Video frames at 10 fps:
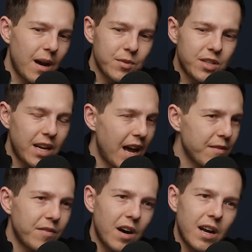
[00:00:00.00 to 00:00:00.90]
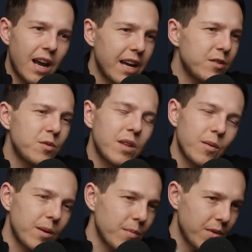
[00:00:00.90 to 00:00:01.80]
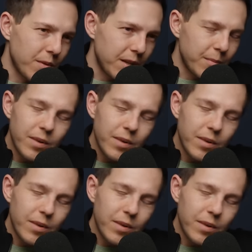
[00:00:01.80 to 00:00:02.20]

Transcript: I'm just gonna have fun. I could do that when I'm 30,